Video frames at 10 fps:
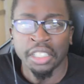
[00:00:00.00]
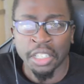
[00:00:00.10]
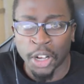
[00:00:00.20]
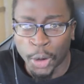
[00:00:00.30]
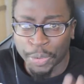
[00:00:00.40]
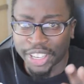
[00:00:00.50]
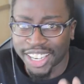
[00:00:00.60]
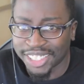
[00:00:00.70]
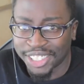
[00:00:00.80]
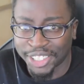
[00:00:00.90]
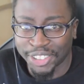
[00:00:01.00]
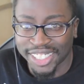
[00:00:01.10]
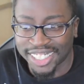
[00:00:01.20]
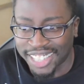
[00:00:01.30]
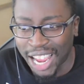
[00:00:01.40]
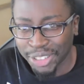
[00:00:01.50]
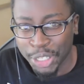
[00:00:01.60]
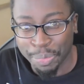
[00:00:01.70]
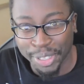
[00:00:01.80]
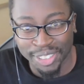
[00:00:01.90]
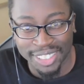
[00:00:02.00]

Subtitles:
I hope you guys took your nostalgia pills